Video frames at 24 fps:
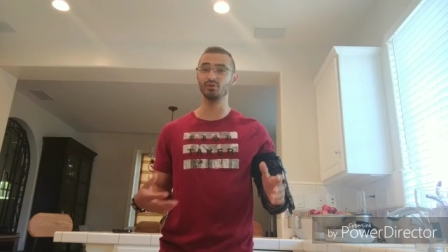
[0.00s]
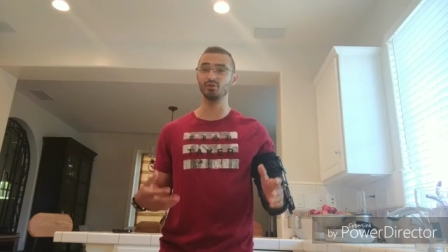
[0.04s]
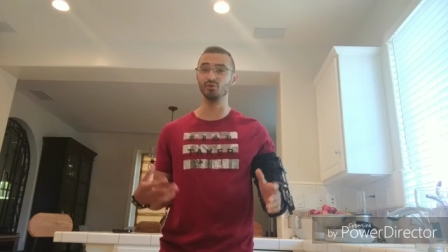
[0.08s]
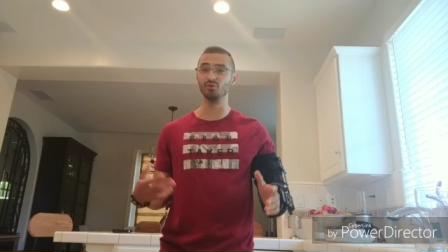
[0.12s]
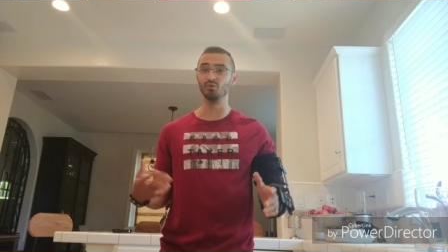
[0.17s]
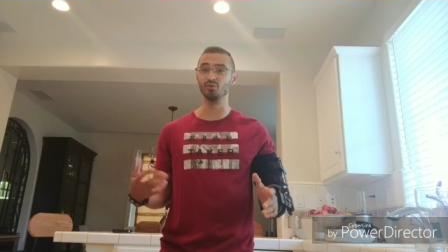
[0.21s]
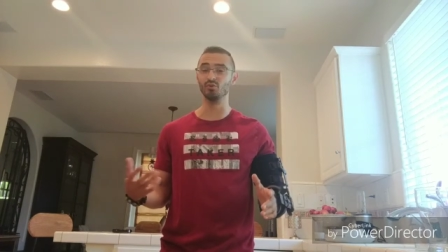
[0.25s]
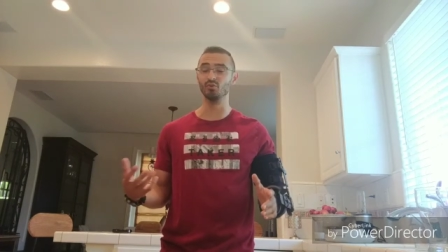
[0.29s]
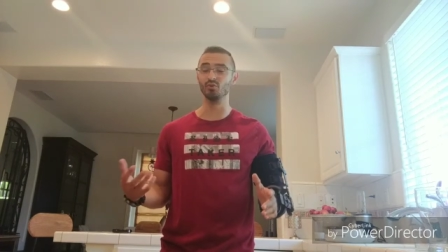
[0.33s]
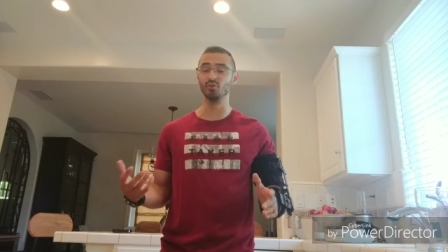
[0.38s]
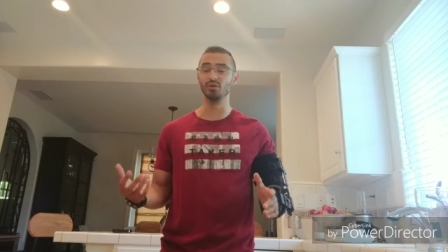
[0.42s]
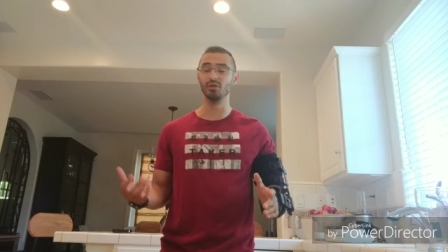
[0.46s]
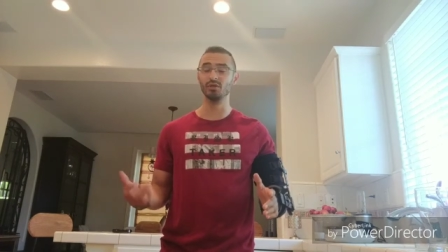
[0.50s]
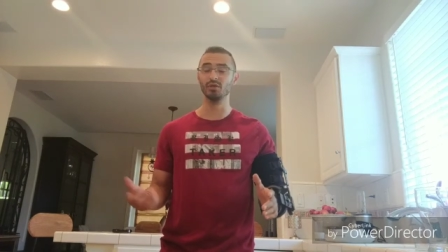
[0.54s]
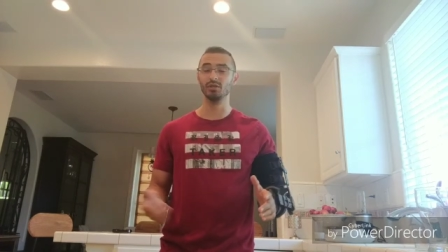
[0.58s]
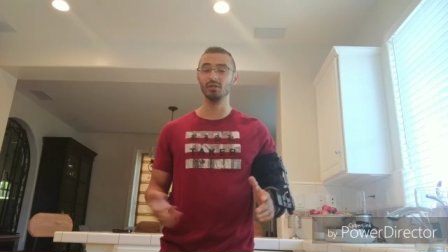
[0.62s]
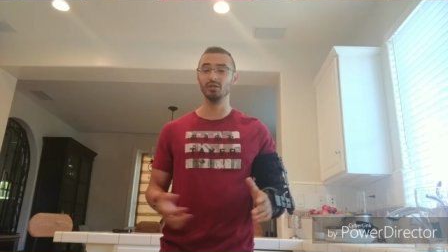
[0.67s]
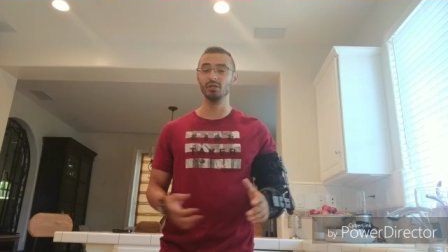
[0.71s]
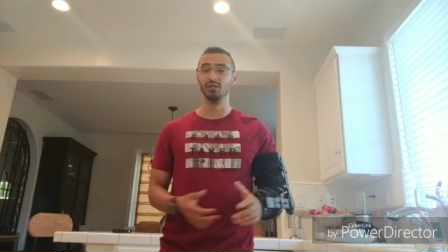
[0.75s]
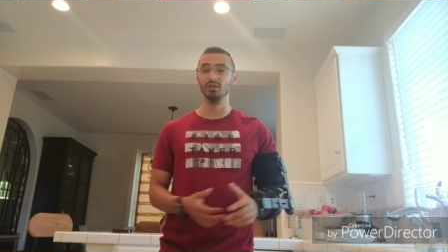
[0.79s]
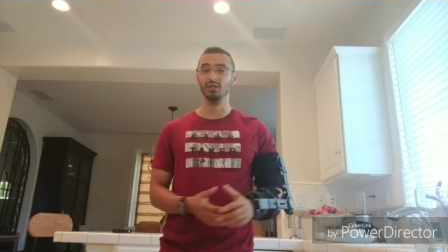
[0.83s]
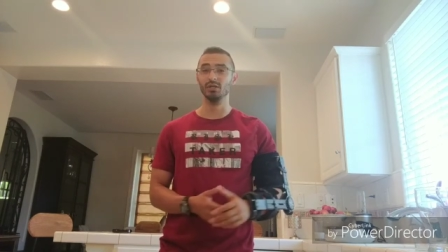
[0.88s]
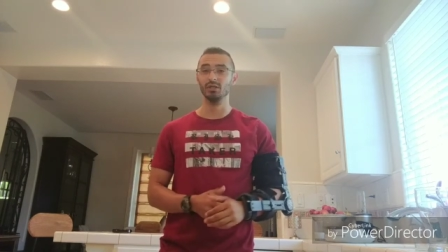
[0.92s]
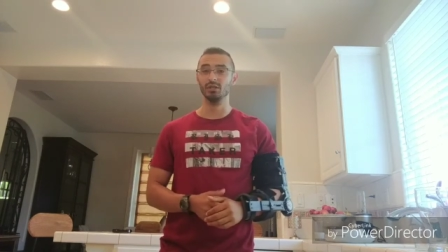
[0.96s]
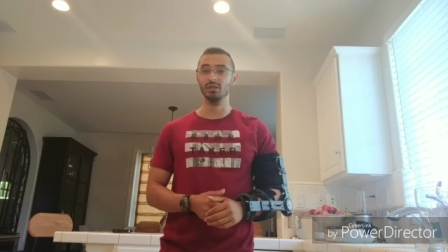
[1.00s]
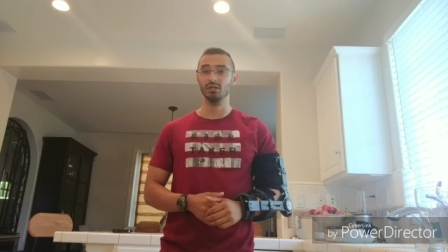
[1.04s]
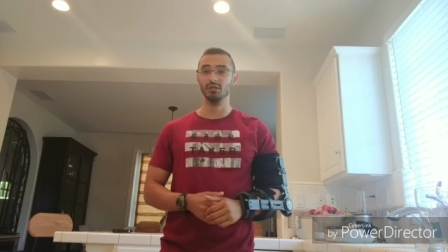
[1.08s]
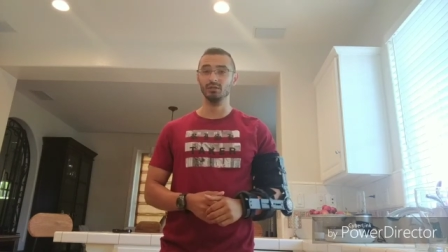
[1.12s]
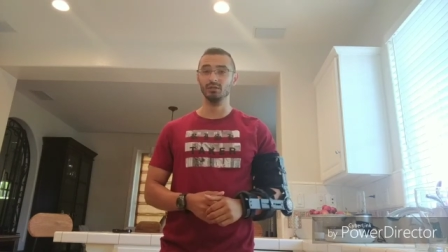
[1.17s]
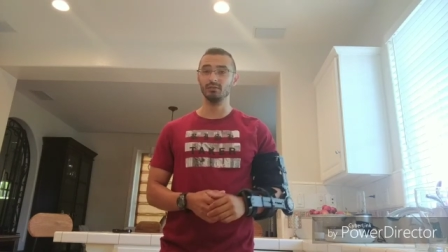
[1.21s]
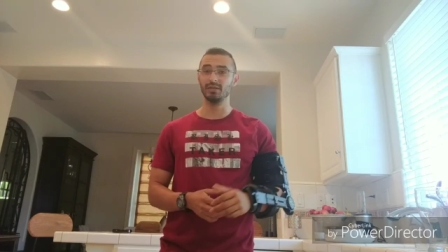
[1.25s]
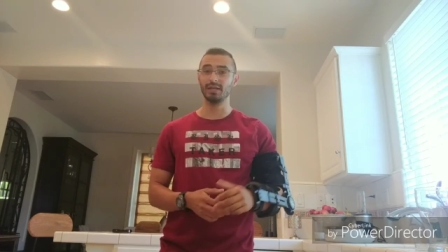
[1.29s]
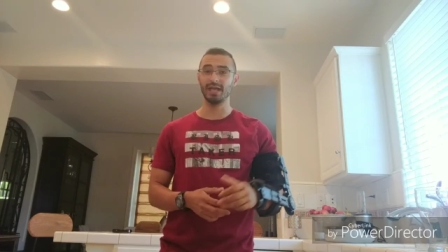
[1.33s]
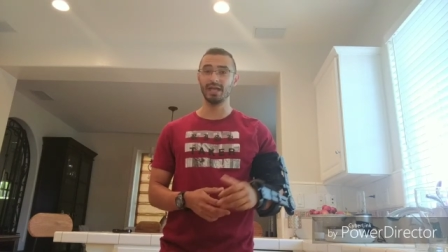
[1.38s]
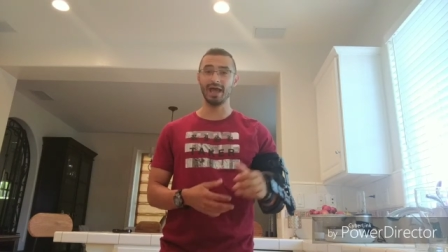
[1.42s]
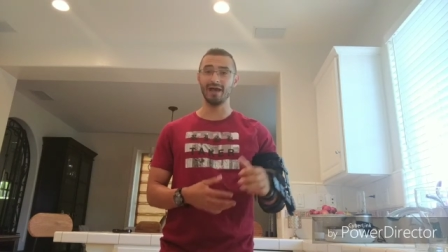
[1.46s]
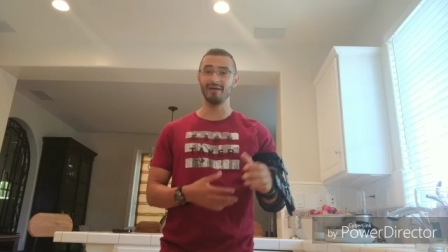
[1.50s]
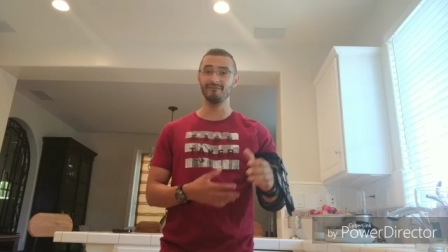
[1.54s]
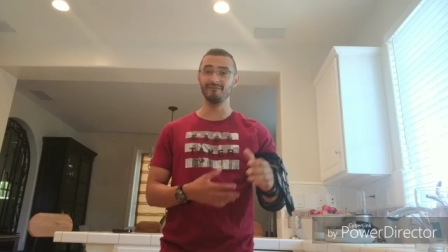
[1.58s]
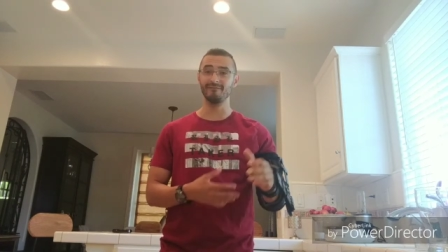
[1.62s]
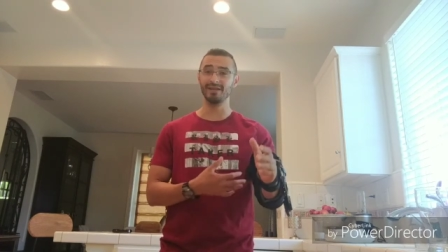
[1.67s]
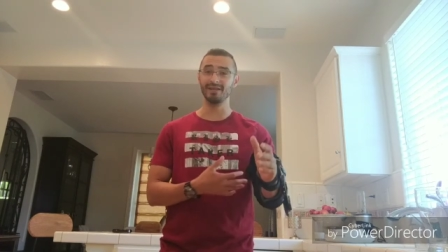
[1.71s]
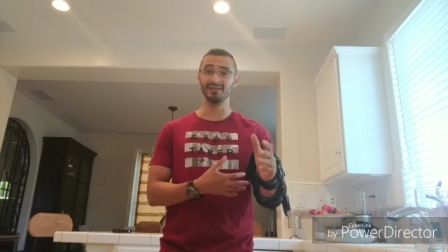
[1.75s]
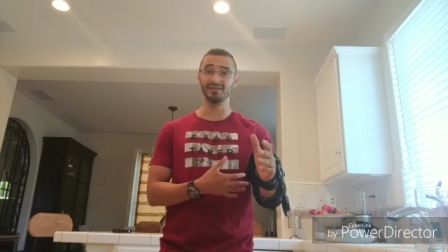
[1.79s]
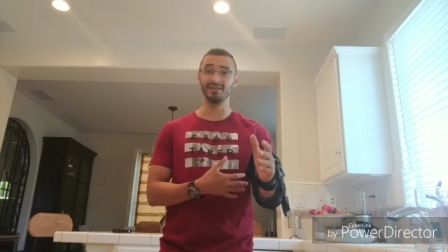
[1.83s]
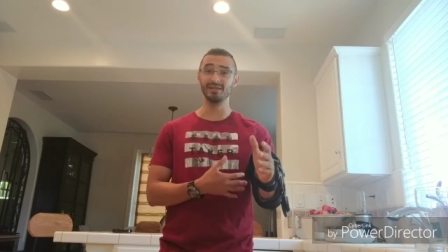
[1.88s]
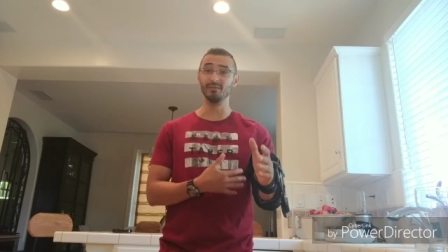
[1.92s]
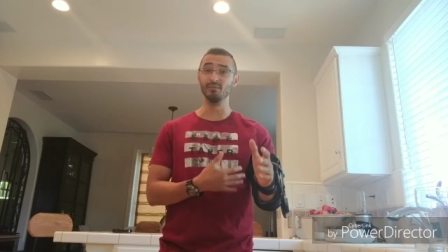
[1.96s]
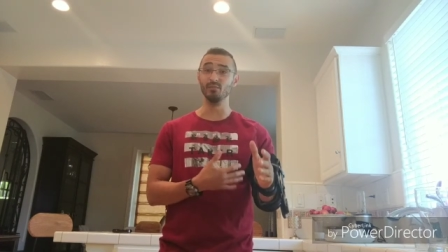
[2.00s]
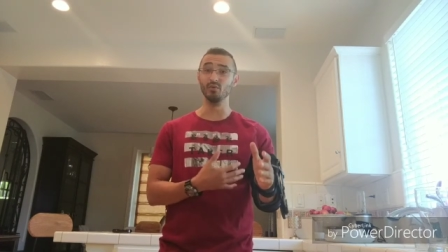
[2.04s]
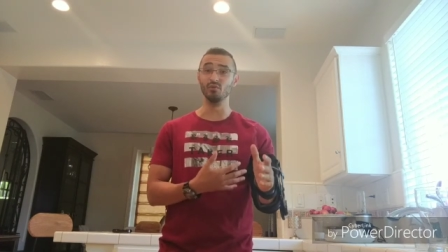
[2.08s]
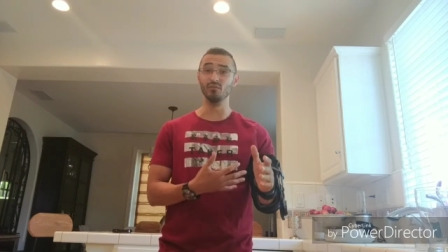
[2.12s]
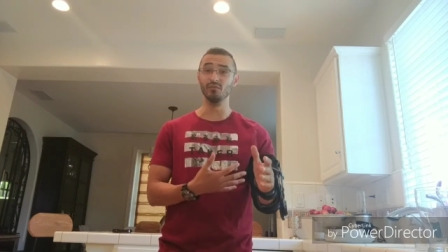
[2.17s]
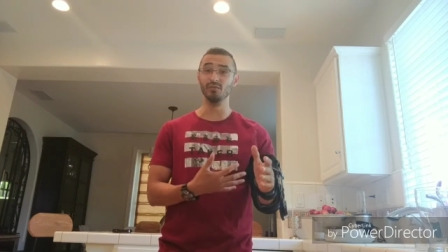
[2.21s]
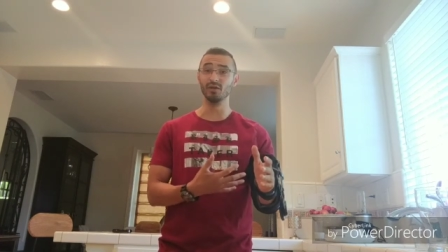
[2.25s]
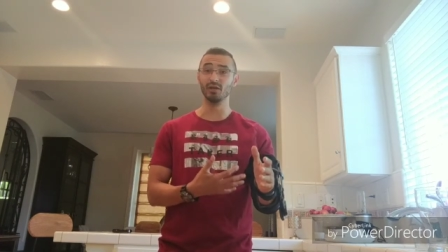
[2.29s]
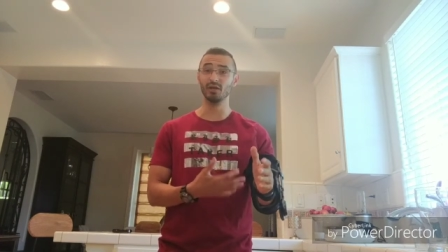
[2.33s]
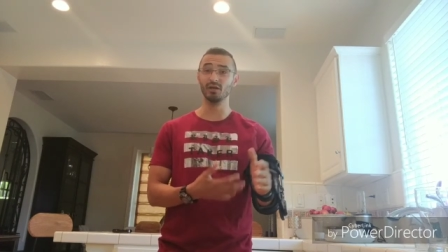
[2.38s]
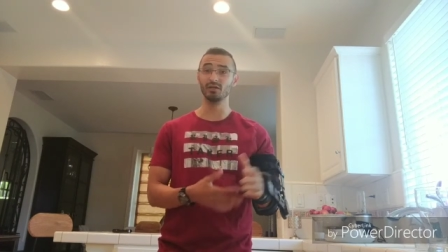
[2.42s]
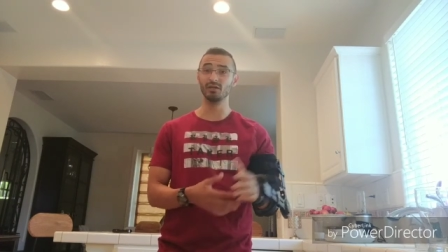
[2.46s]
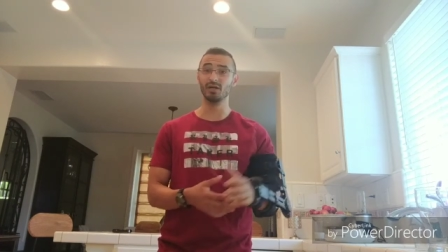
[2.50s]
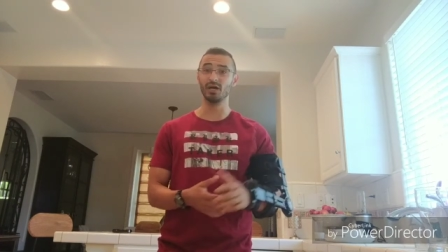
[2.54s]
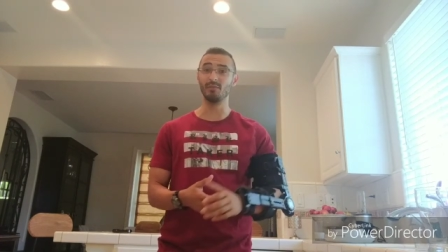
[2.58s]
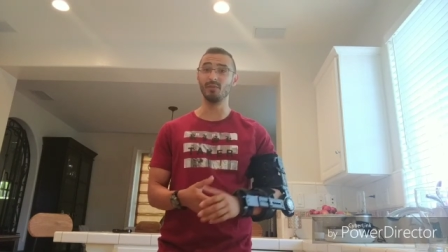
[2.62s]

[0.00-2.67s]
to have anything moving there.